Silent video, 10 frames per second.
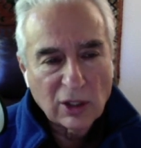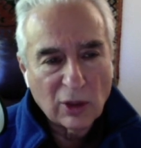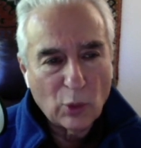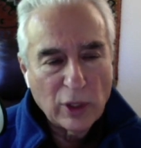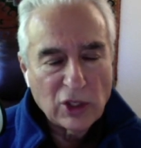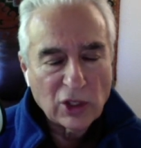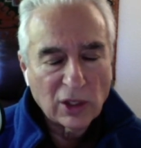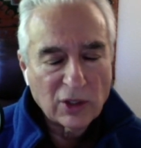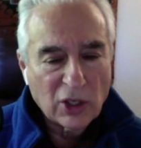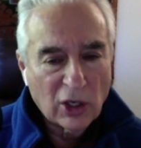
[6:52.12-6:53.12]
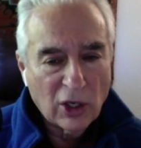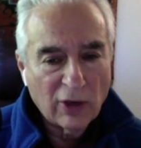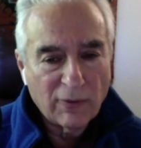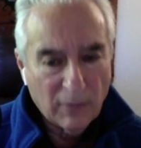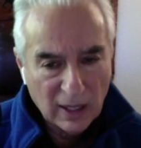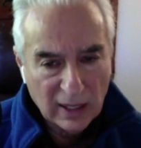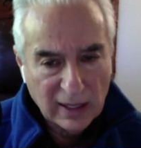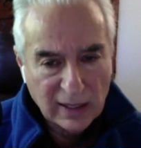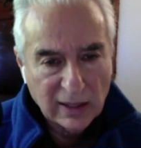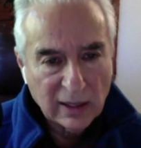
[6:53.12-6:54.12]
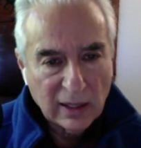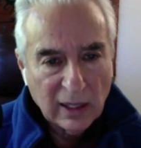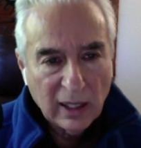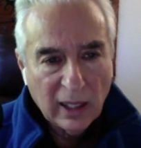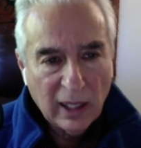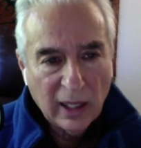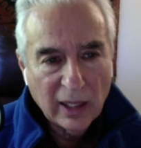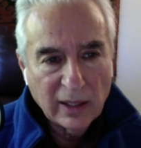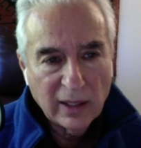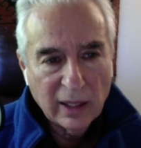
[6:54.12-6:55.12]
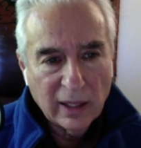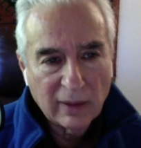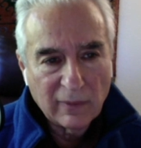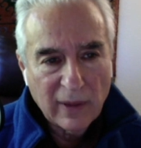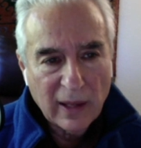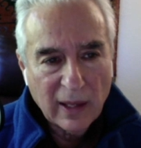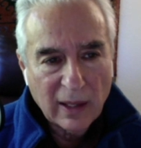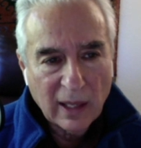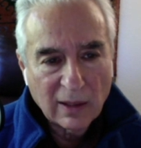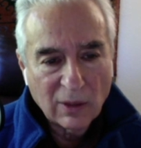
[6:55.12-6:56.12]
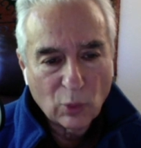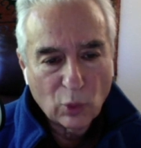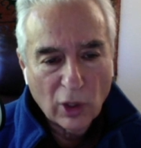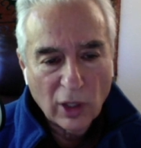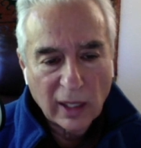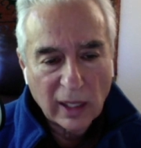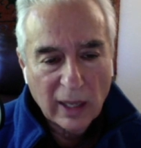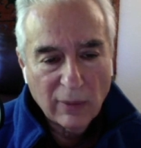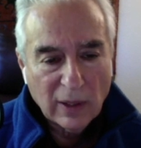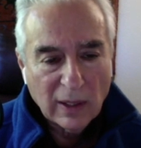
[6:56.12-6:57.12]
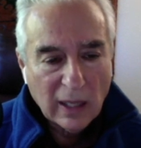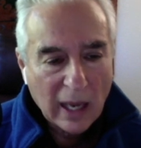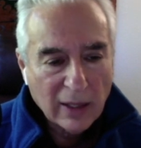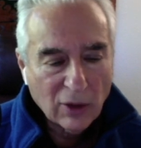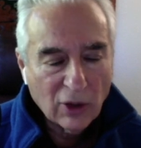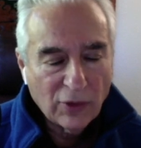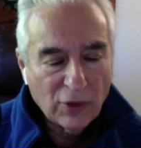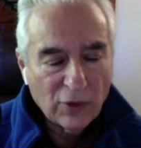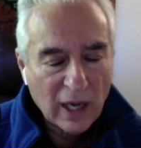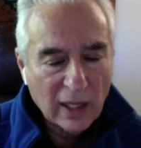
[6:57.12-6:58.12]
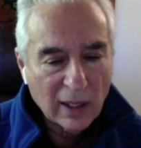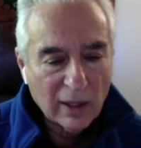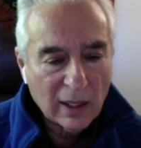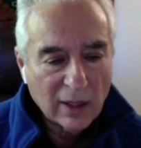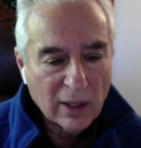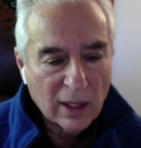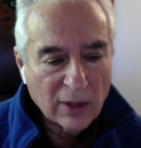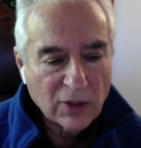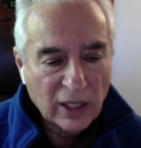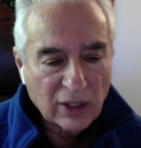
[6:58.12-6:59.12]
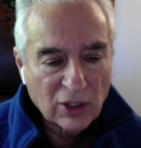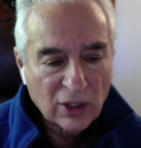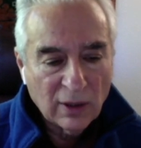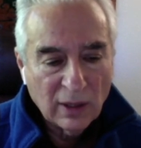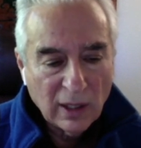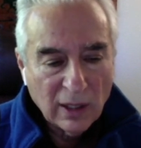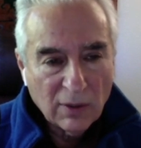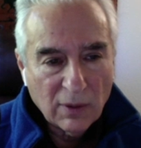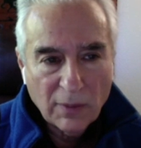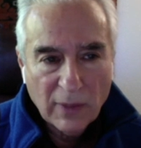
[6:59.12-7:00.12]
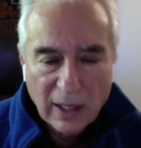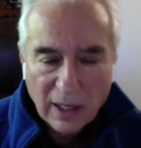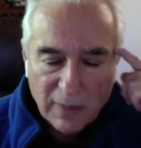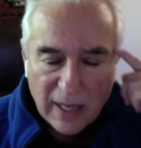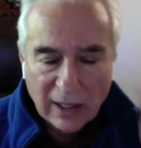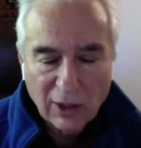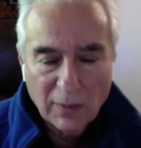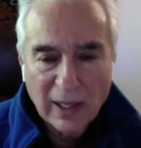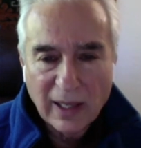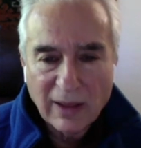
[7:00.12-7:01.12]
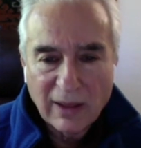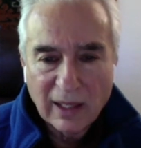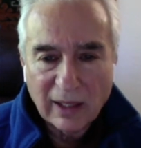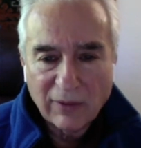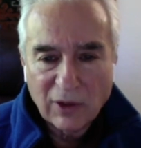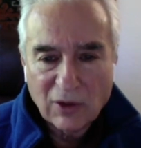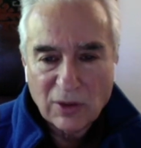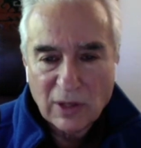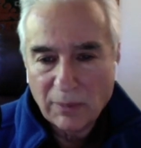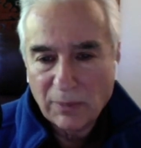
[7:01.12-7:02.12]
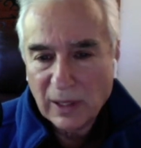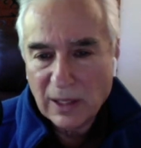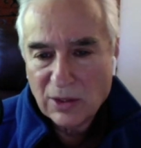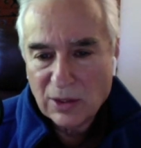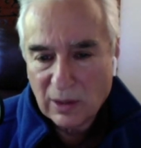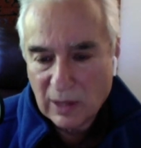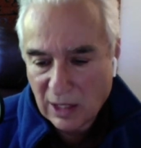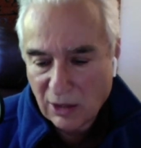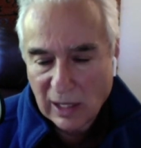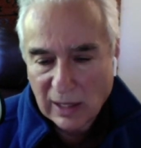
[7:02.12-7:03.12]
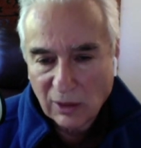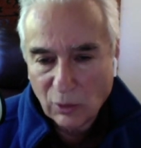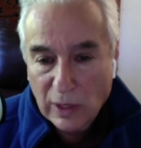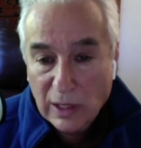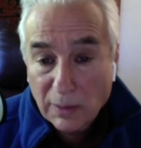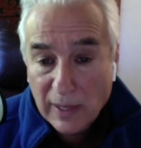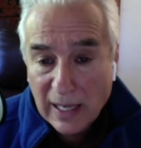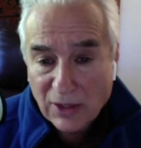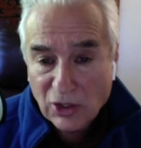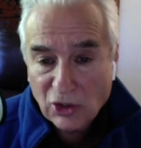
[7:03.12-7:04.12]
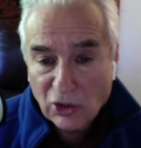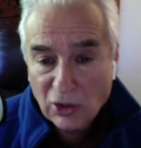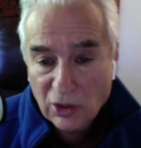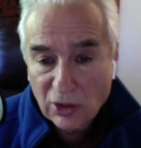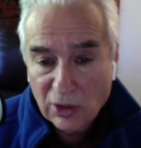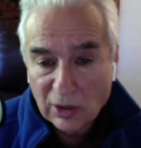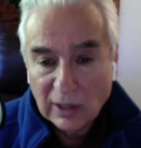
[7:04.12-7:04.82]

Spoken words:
original turn of mind, and the wording. I don't know if you've got a section. You might in the back of your mind think if there's a place that you'd like to read a passage or two.